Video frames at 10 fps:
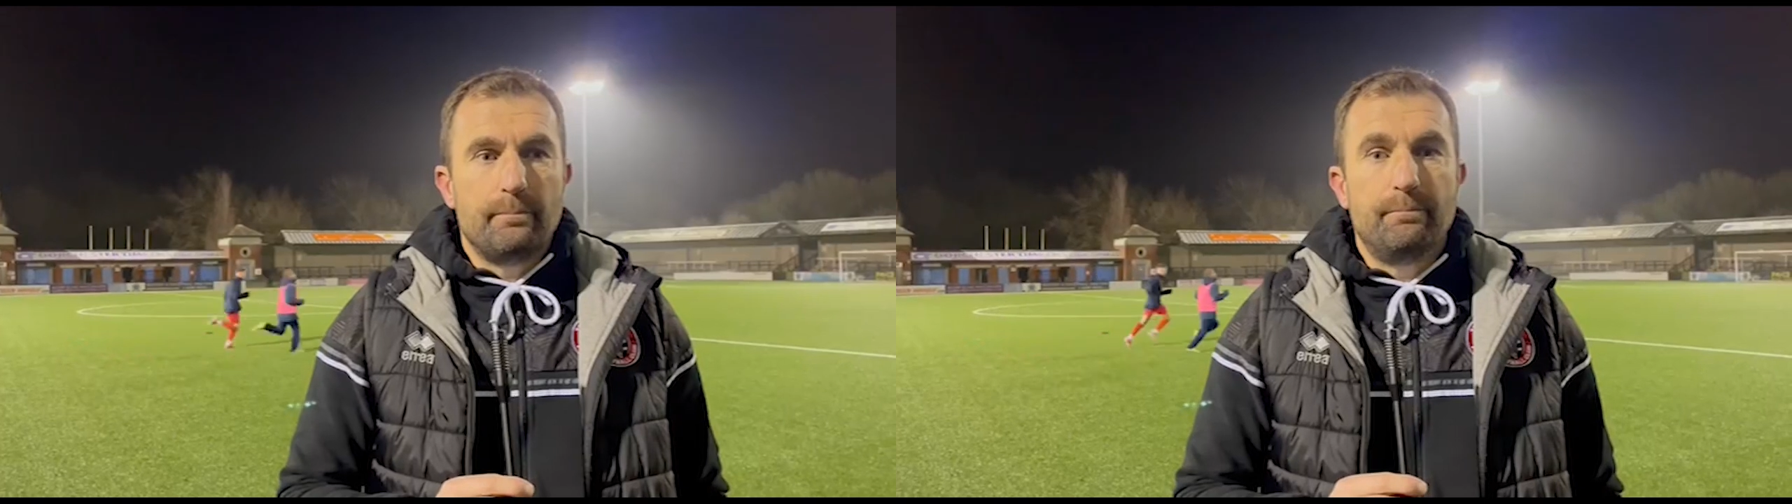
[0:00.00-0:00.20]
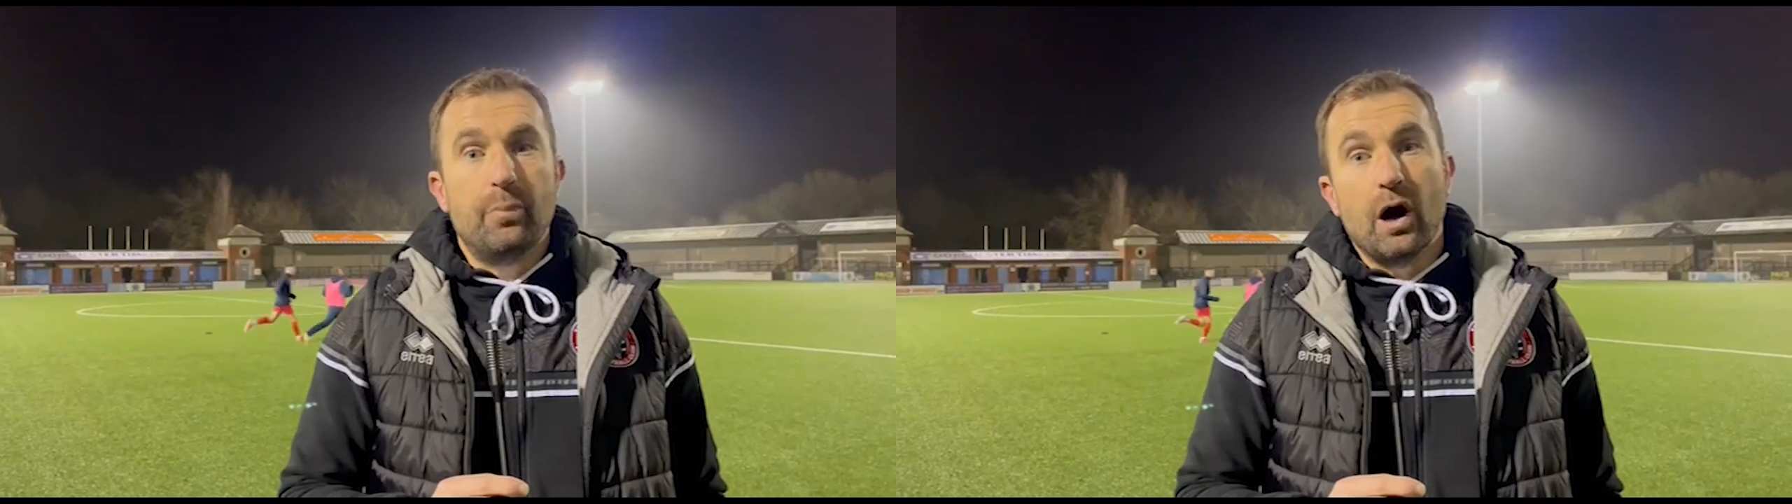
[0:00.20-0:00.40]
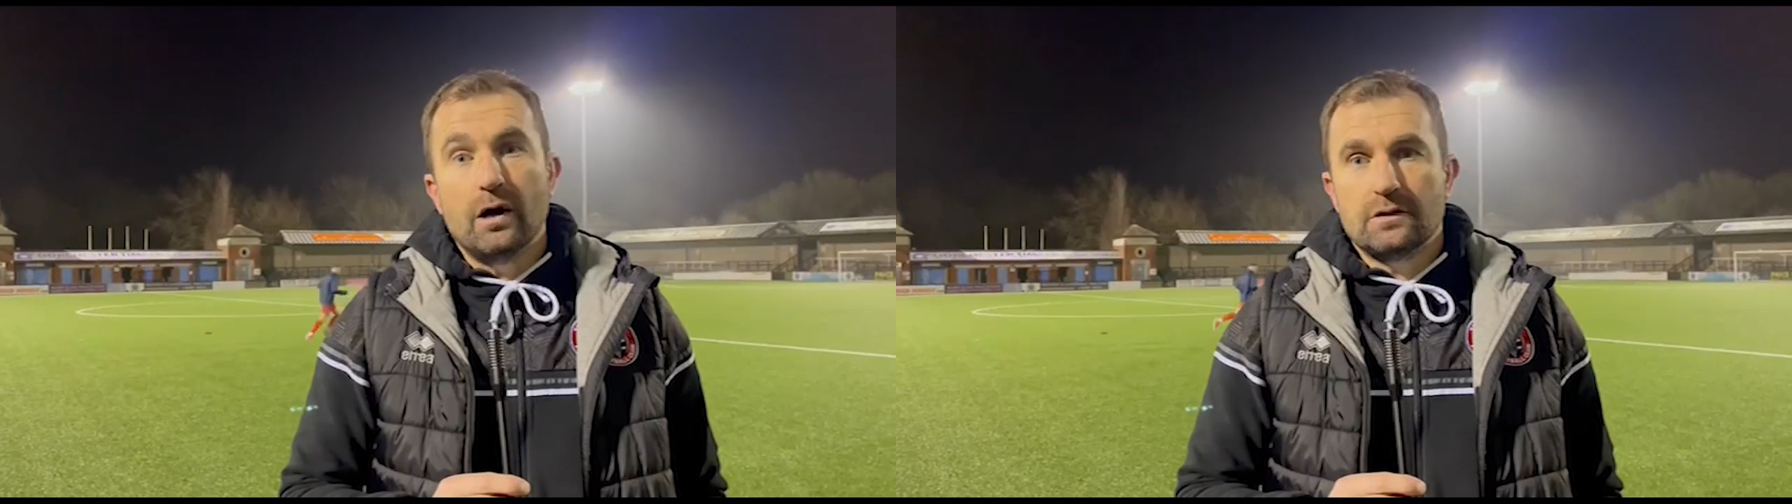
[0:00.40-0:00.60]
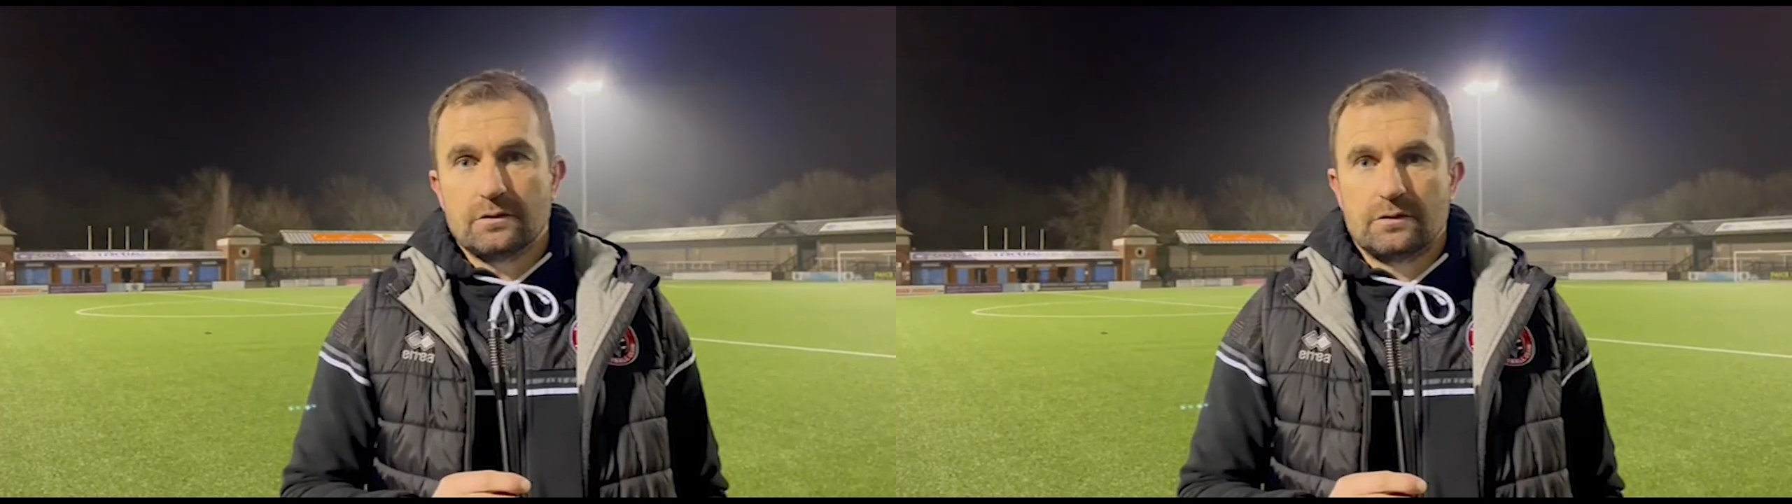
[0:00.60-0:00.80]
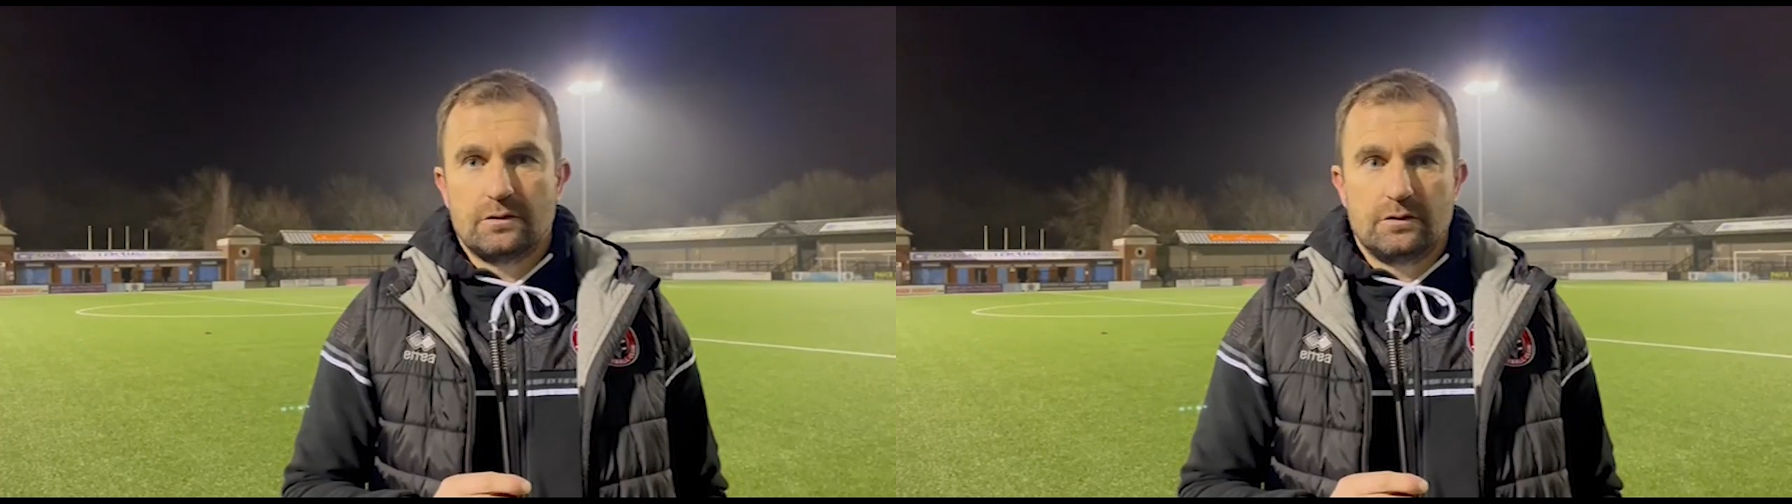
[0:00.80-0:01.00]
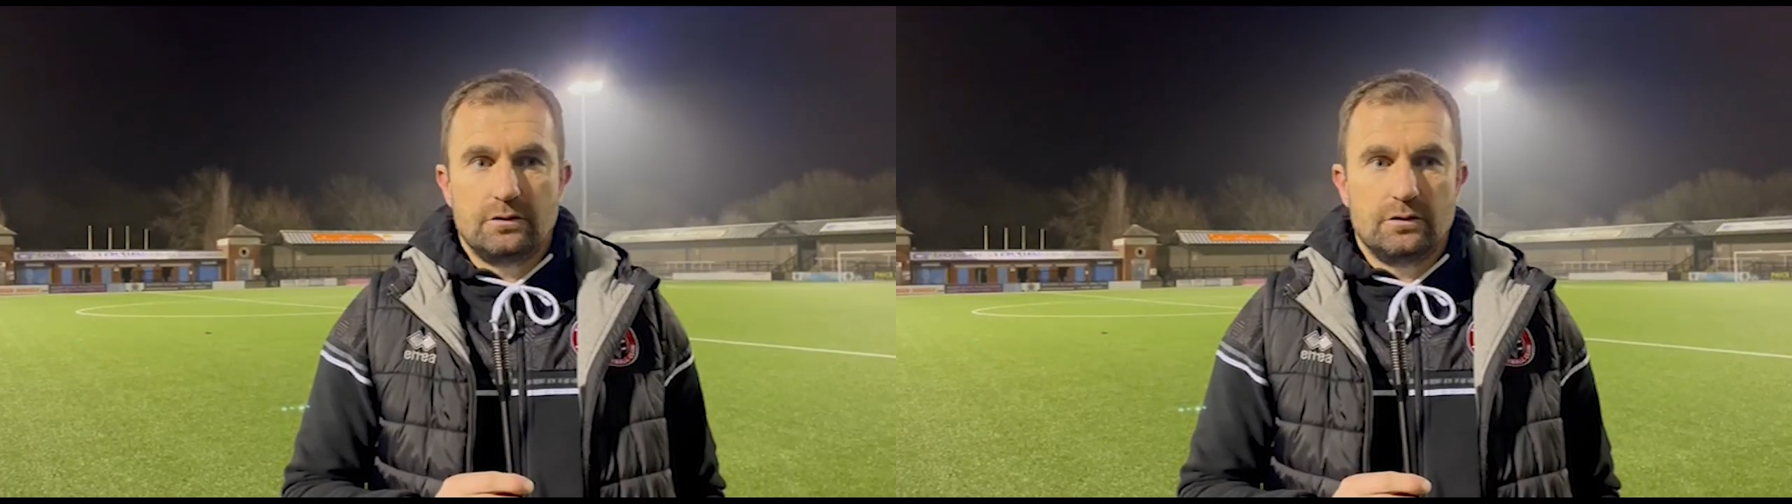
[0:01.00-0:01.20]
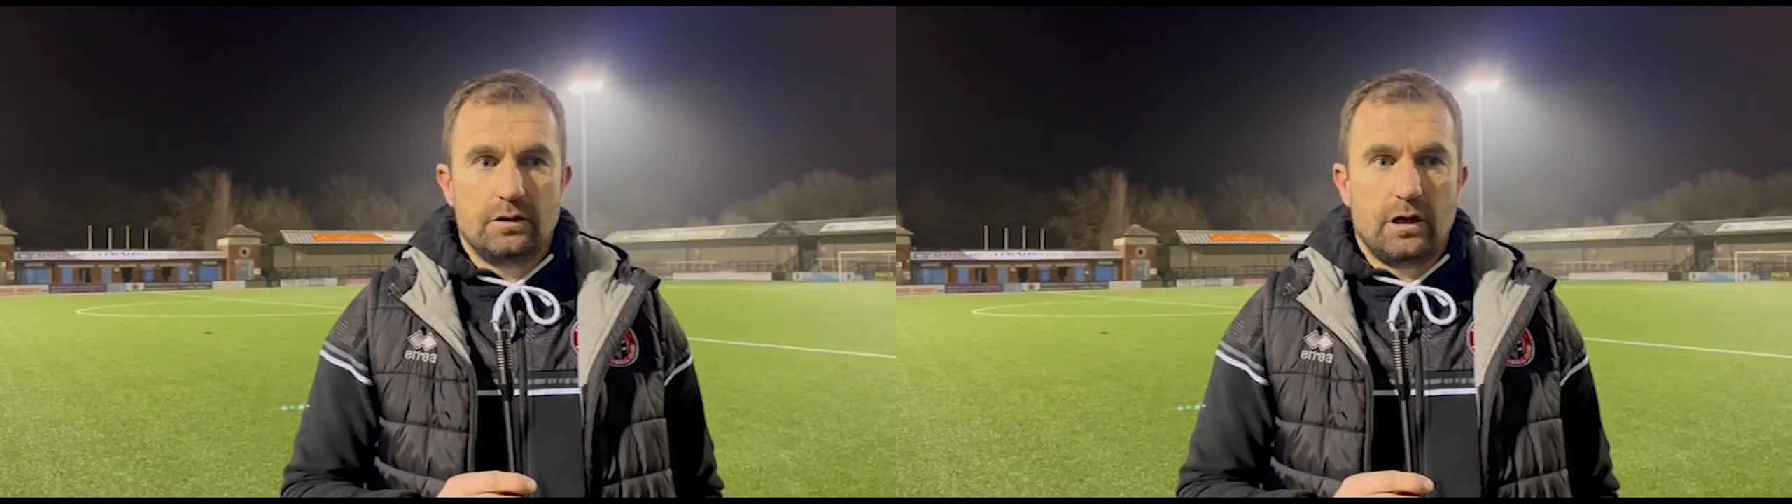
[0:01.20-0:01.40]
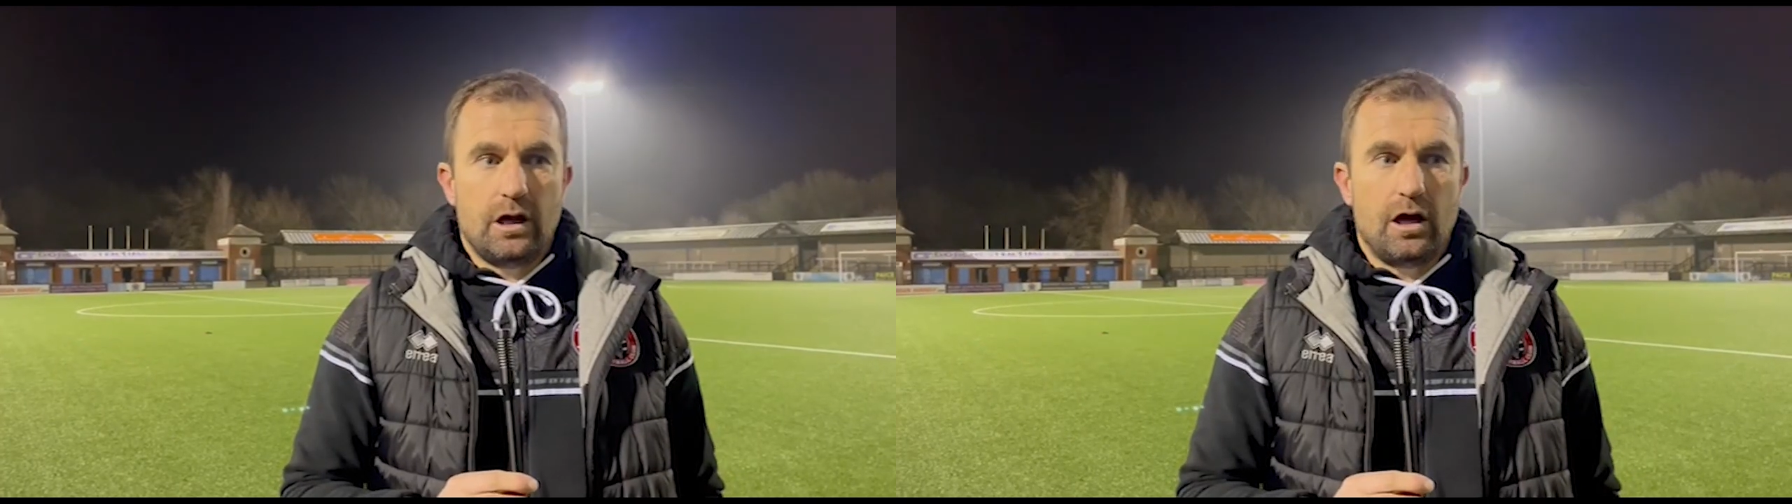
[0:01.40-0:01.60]
but
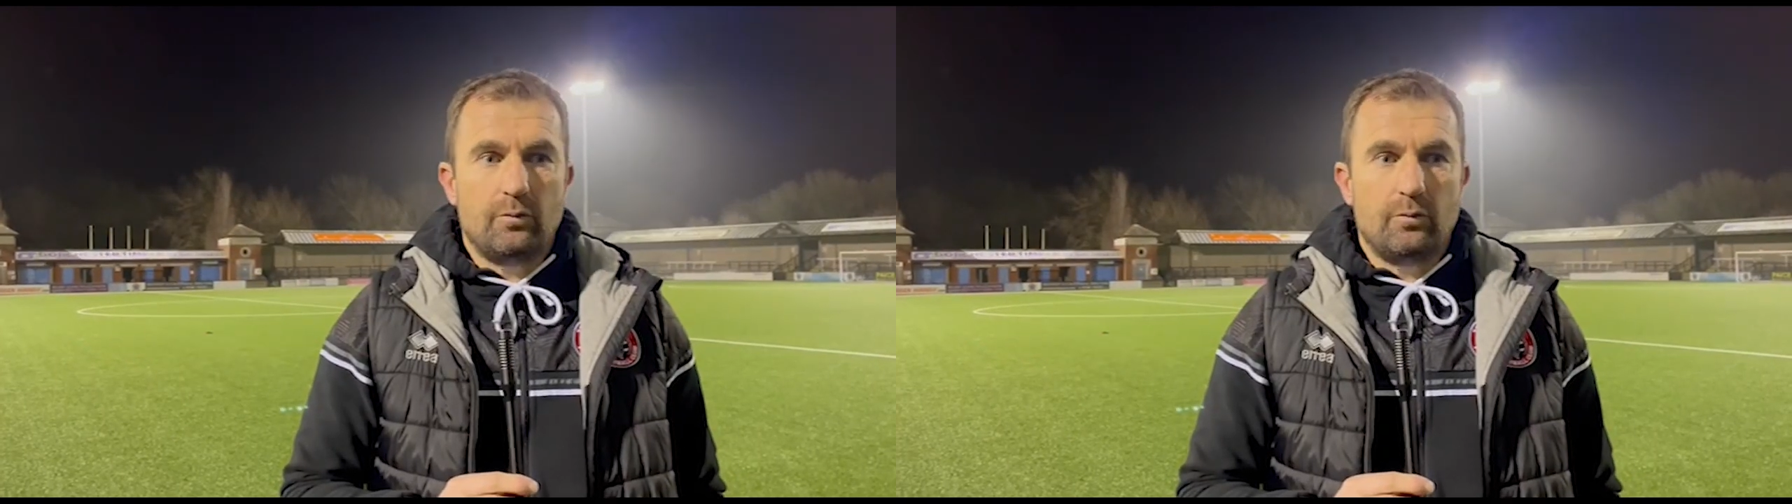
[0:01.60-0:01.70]
uh,